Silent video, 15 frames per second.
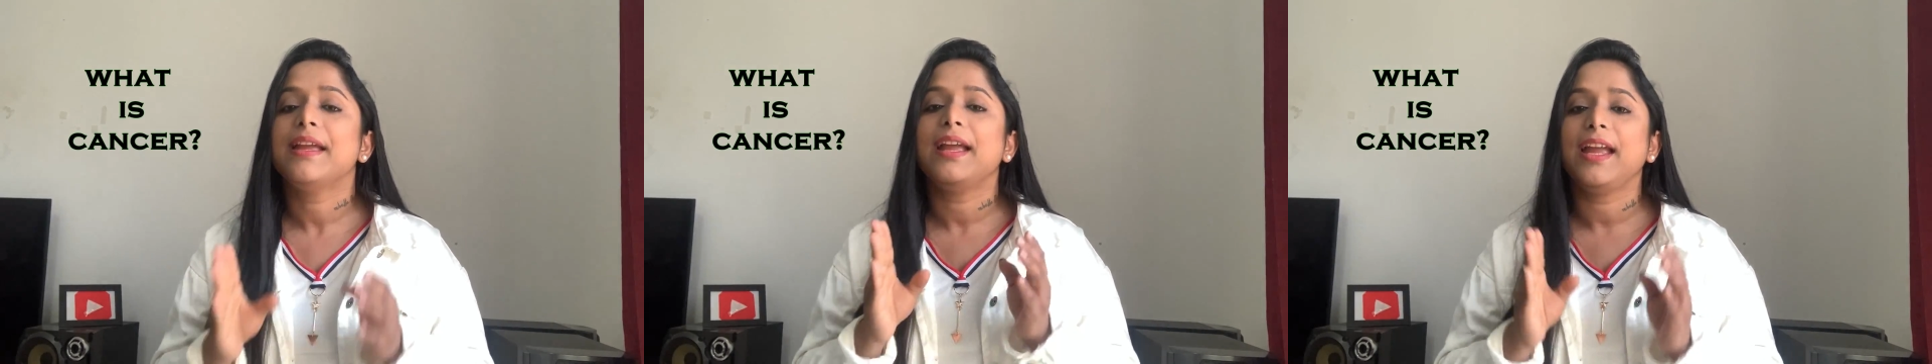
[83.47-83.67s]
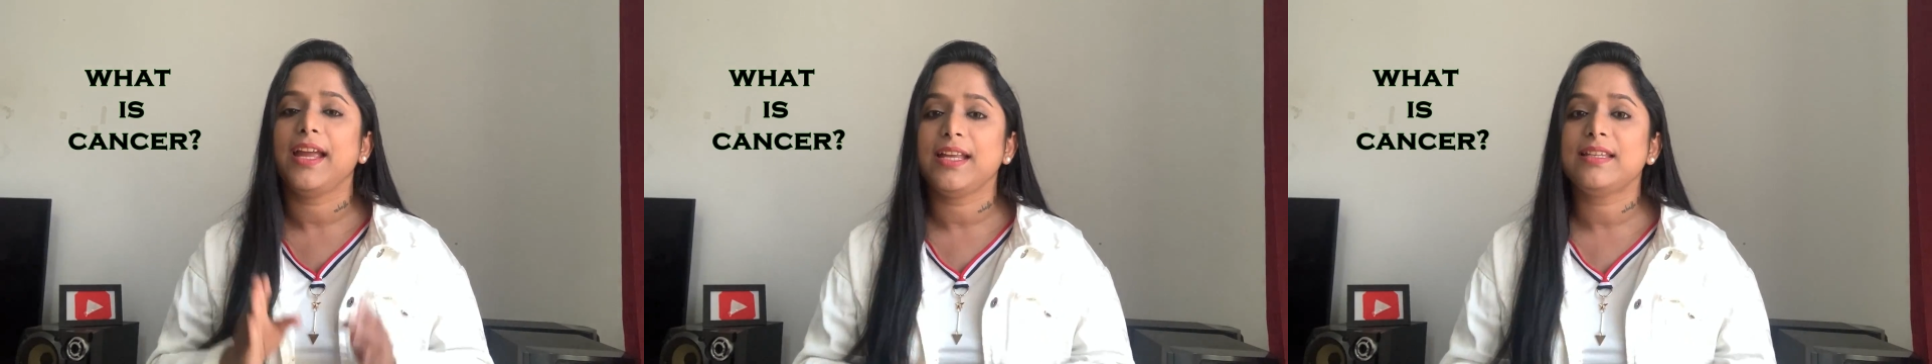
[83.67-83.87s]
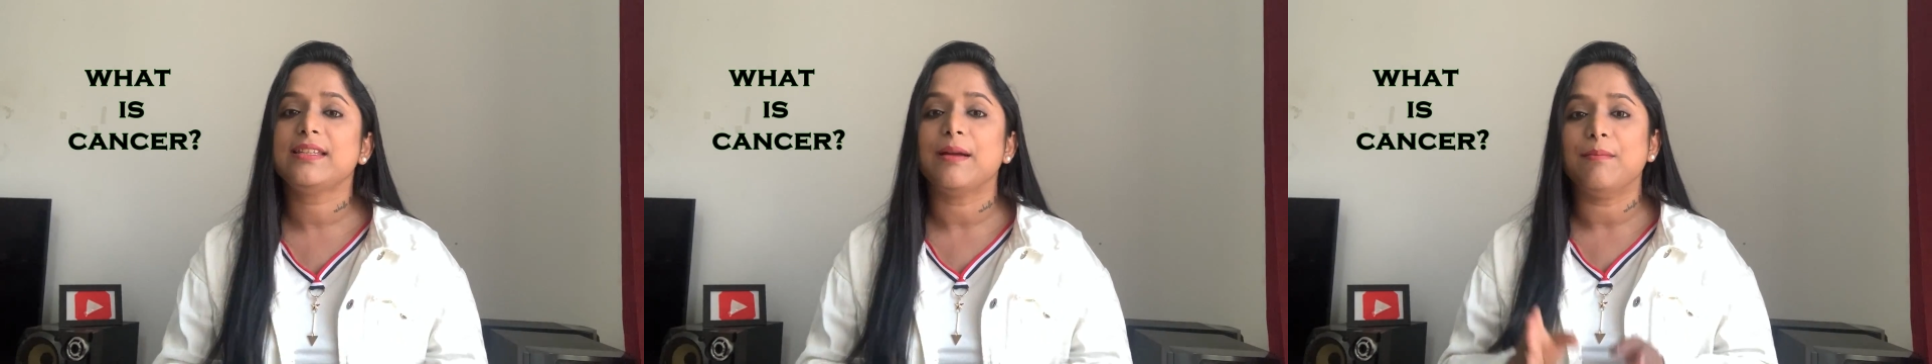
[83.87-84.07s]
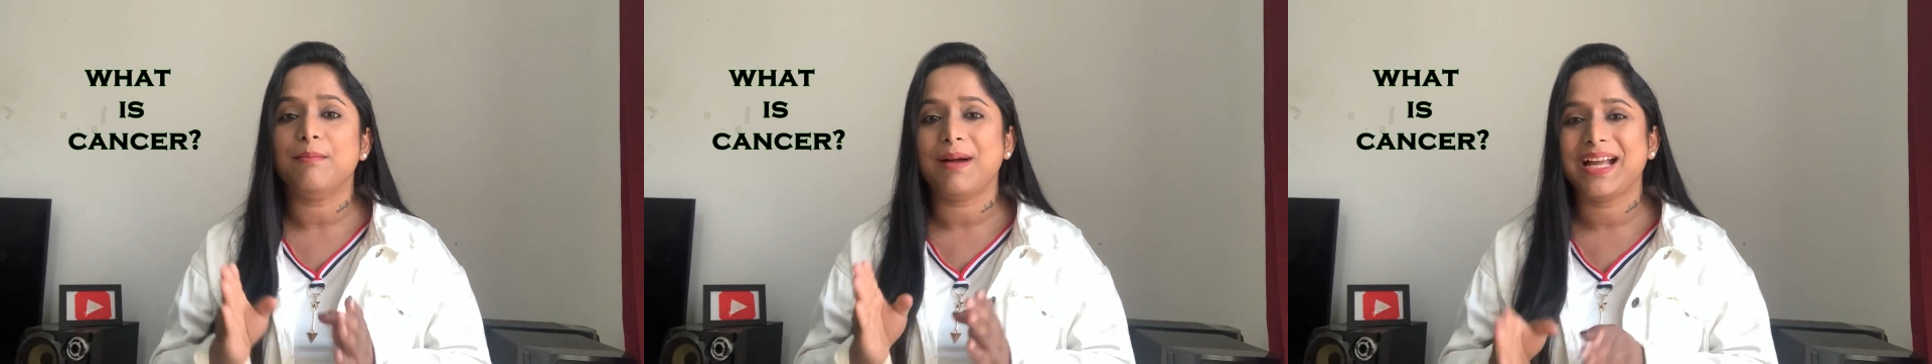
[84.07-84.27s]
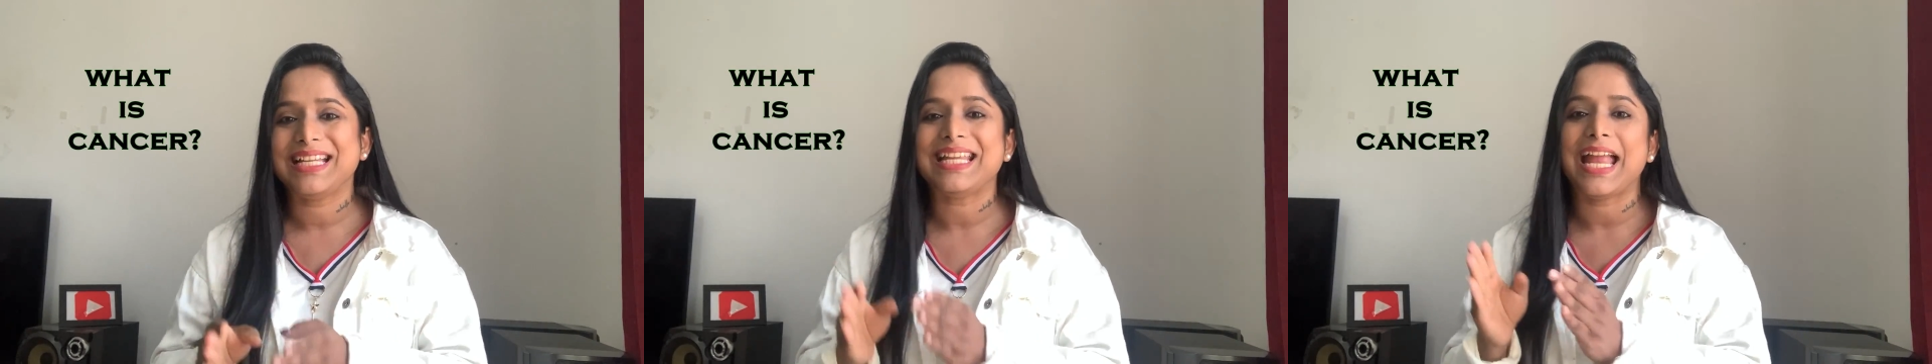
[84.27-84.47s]
it
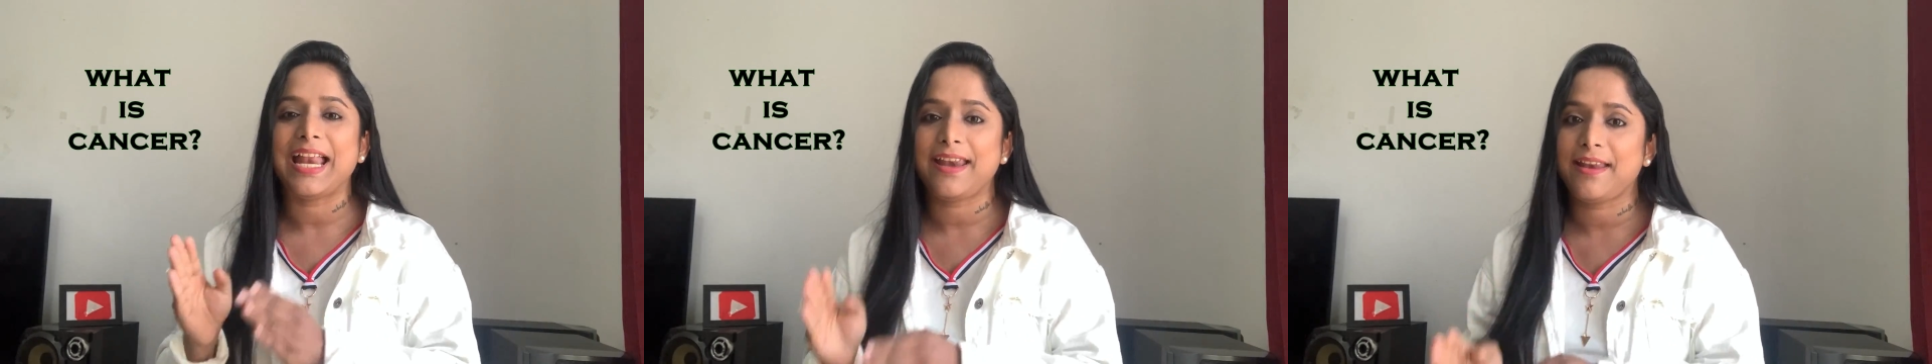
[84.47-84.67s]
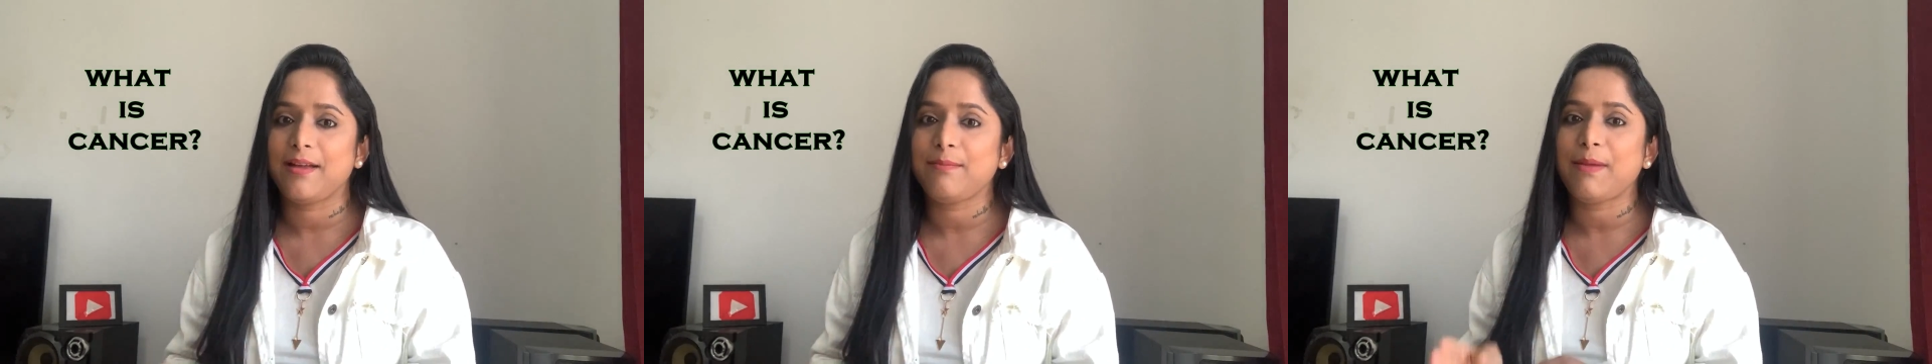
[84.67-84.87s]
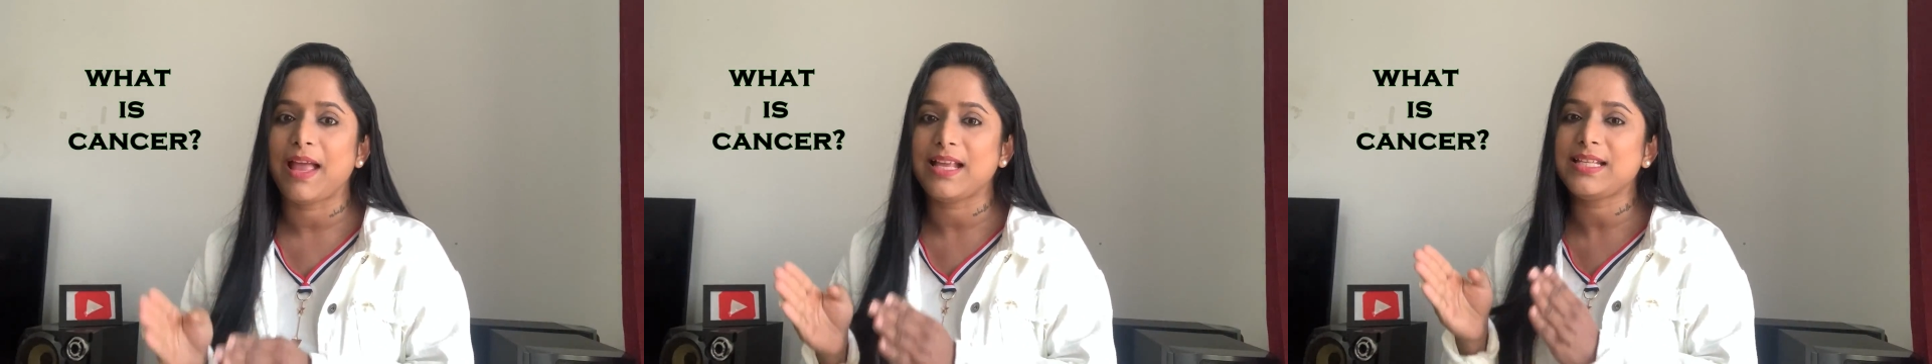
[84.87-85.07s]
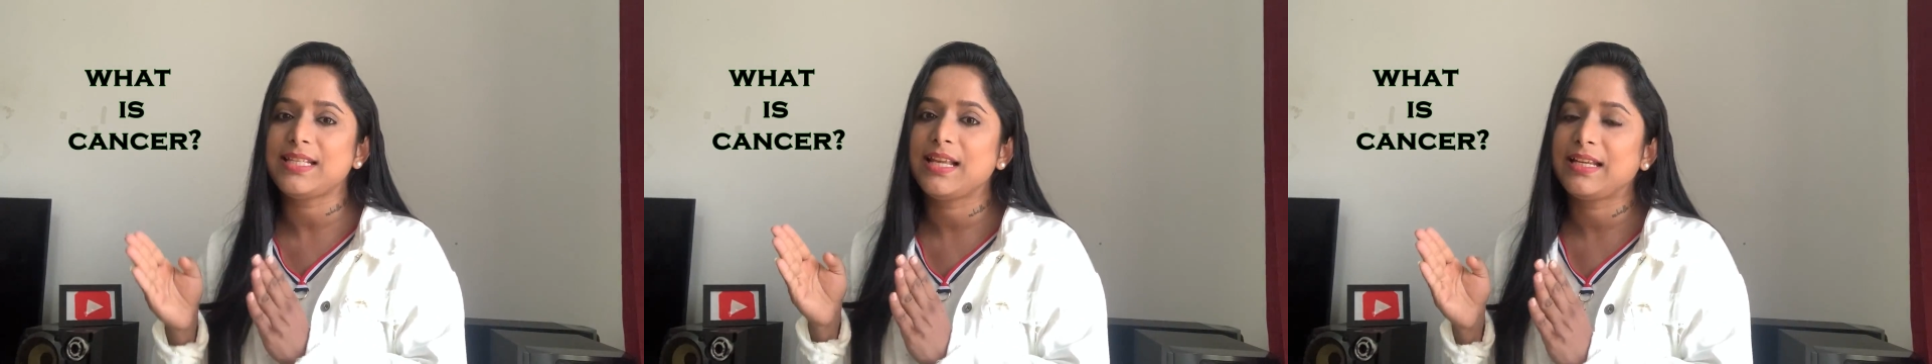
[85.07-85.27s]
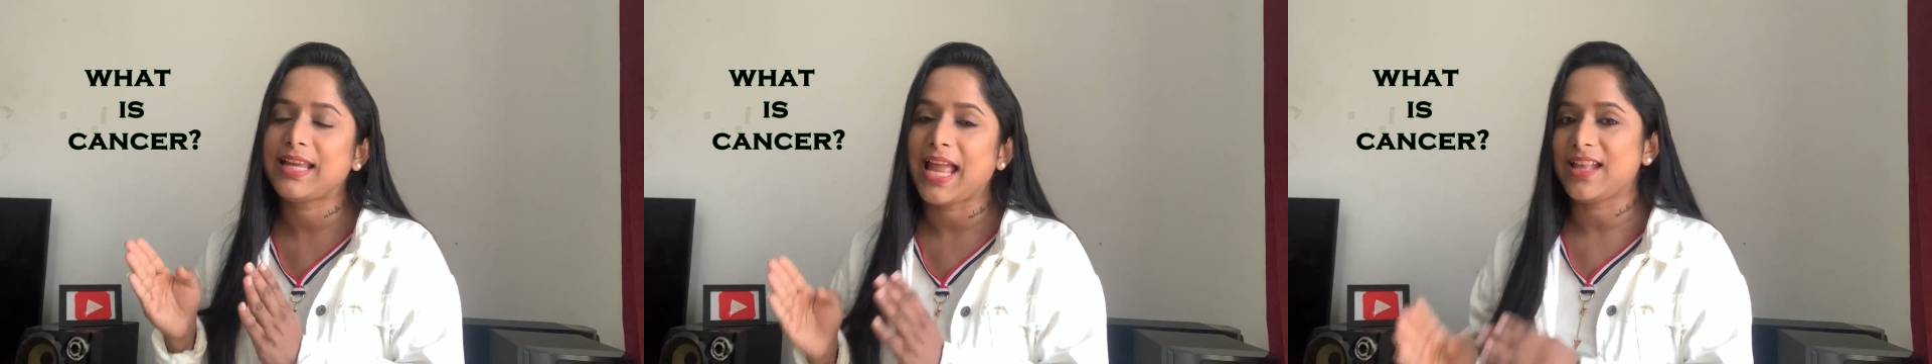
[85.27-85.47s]
might end up as
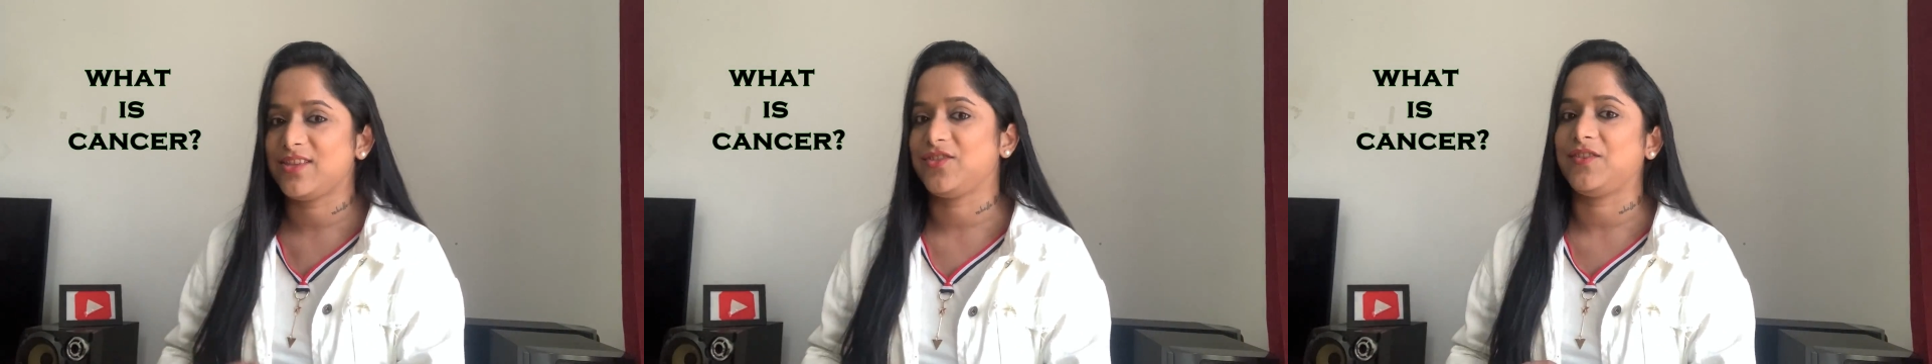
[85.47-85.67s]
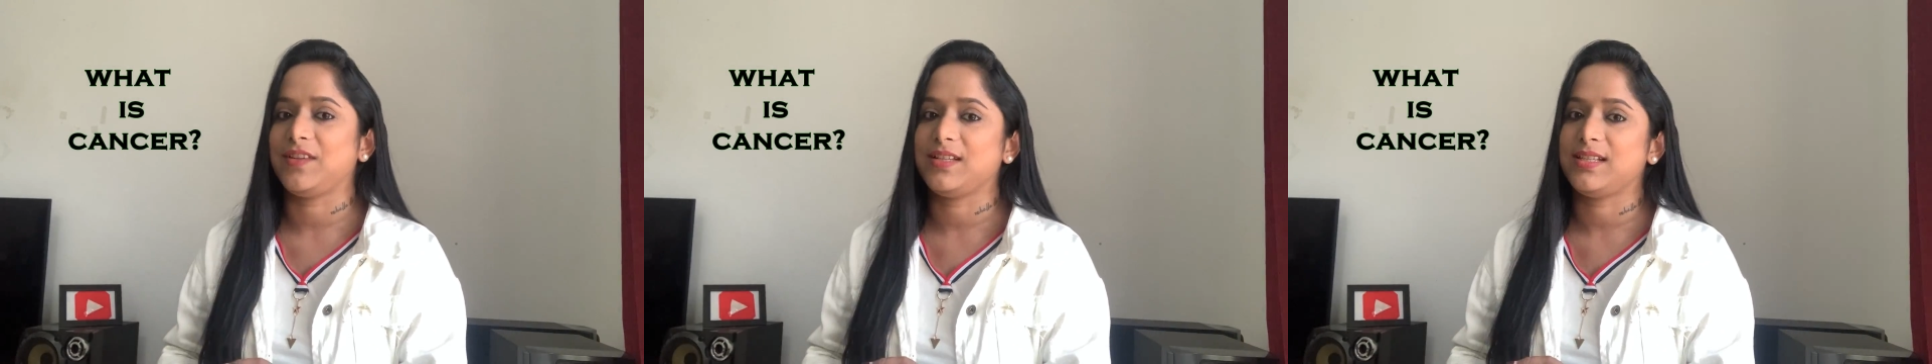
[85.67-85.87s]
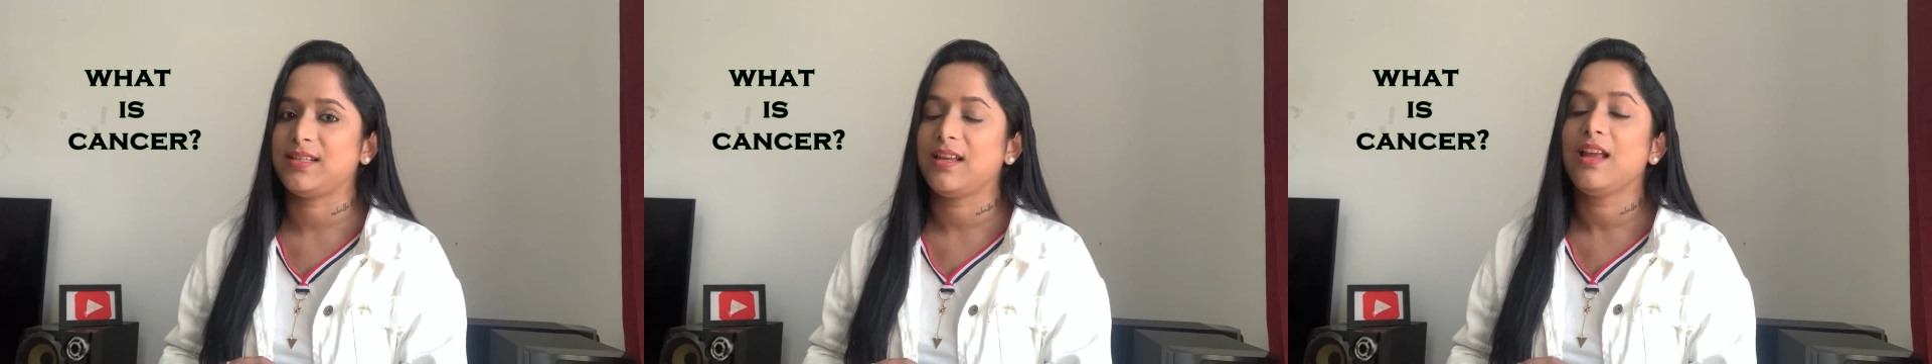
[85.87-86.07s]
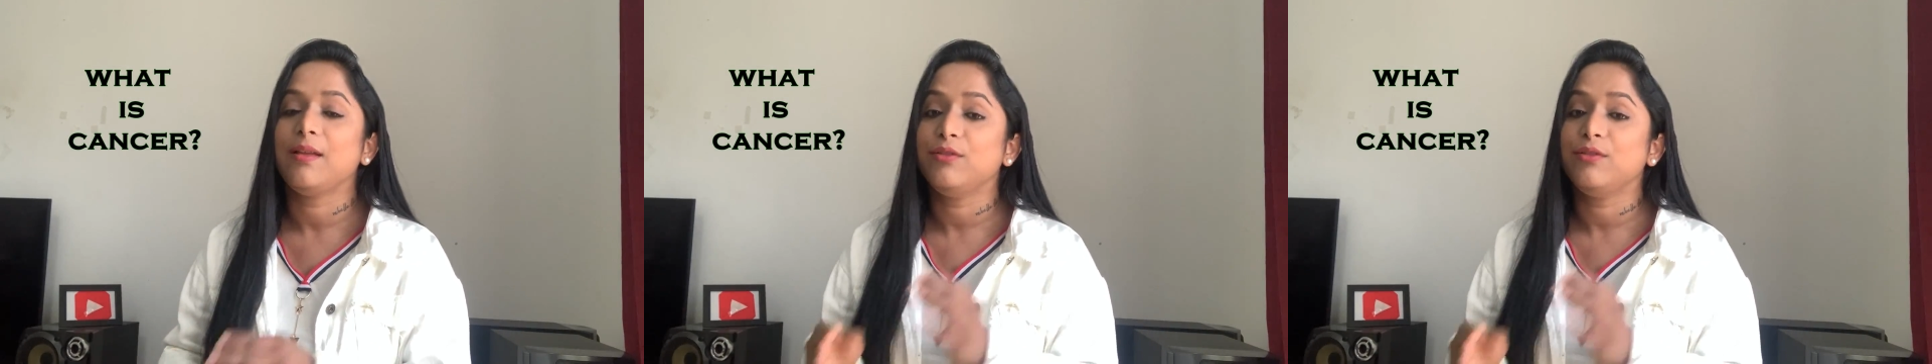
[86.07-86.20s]
cancerous.